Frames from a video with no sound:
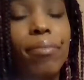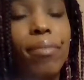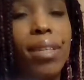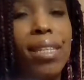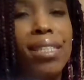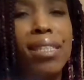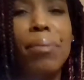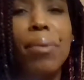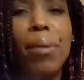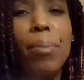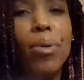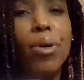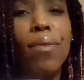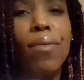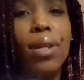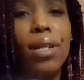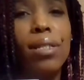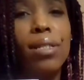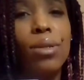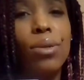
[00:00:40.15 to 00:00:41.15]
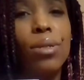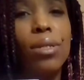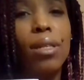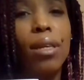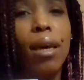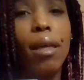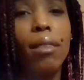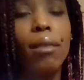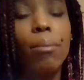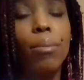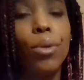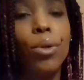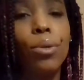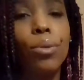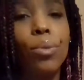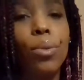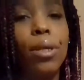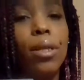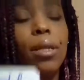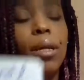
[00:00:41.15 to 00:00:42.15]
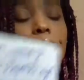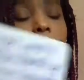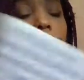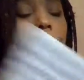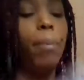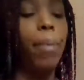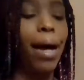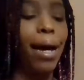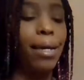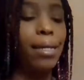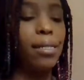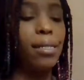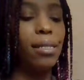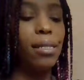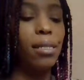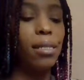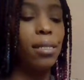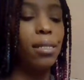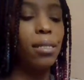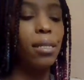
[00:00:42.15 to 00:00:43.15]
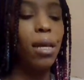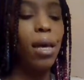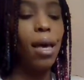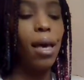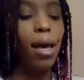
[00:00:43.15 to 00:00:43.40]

Some people even associate the moon with Pisces,